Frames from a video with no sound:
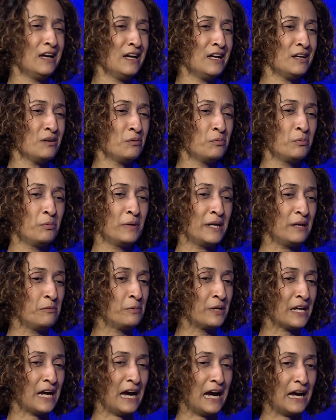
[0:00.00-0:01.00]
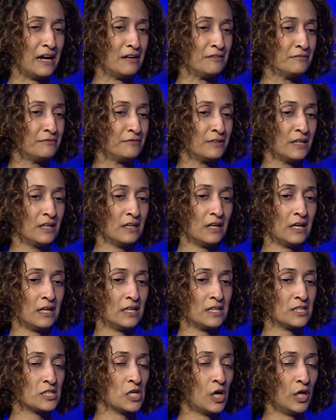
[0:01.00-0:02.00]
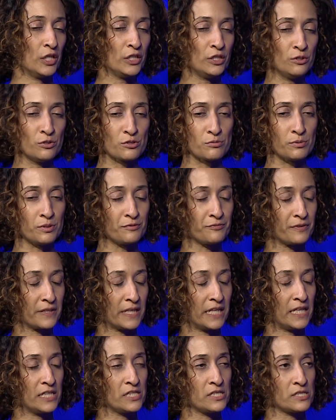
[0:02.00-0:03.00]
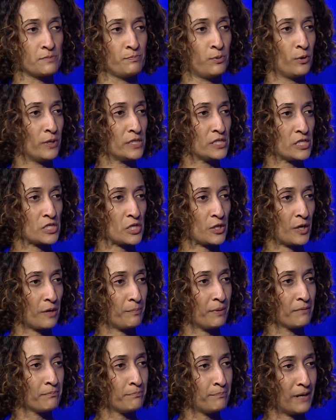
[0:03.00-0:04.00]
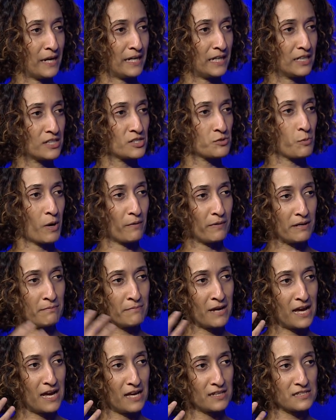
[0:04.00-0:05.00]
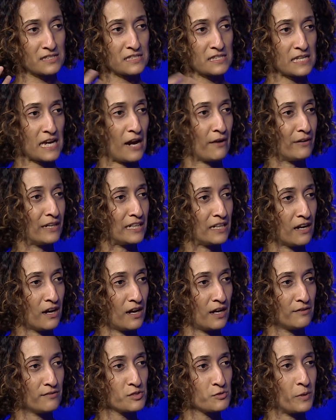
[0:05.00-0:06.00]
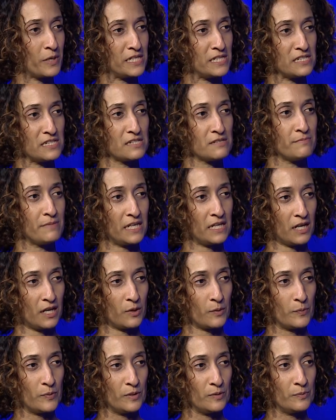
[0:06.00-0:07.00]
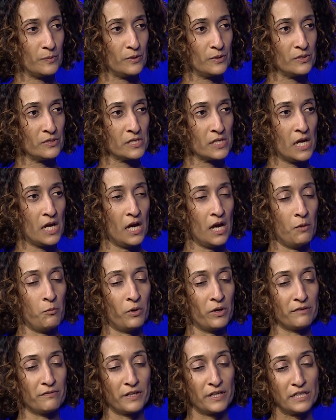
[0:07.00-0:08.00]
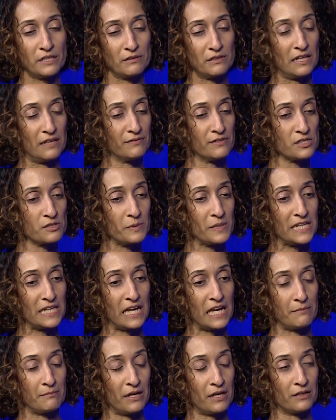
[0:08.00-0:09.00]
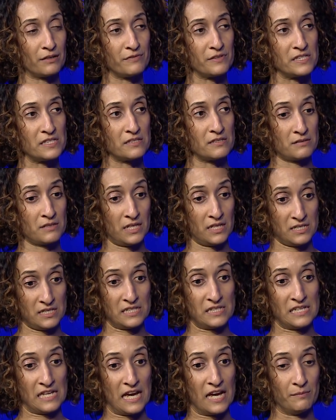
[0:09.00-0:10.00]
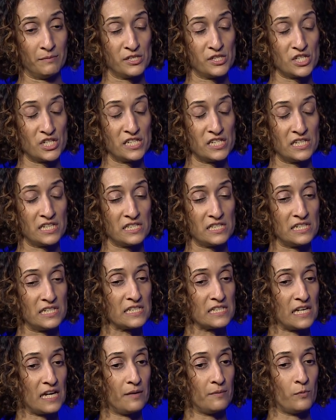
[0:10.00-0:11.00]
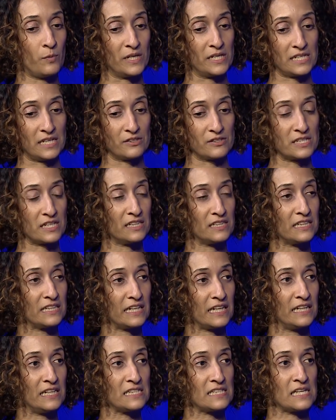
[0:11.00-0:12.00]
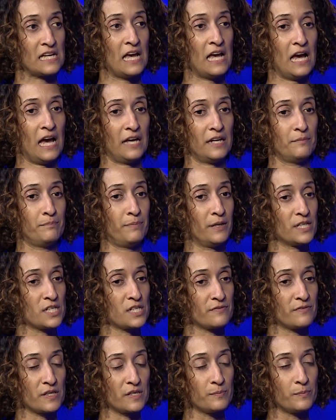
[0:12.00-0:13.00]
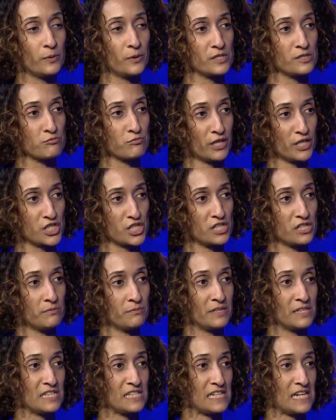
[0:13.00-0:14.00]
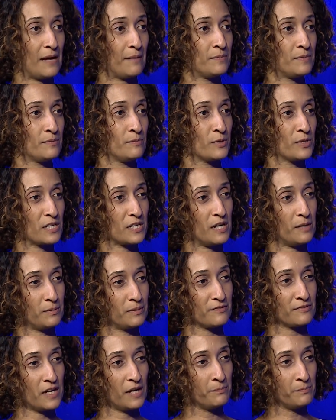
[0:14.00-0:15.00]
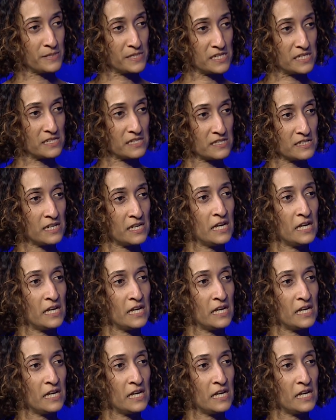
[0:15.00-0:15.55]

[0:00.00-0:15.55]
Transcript: We would have. It's not unusual for boys to turn up on bikes, wearing masks, carrying knives, waiting to meet our pupils. One of our year 11s, when he came out of his exam, his GCSE exam, went outside the gates and a bunch of other boys rushed him and stabbed him with a couple of compasses.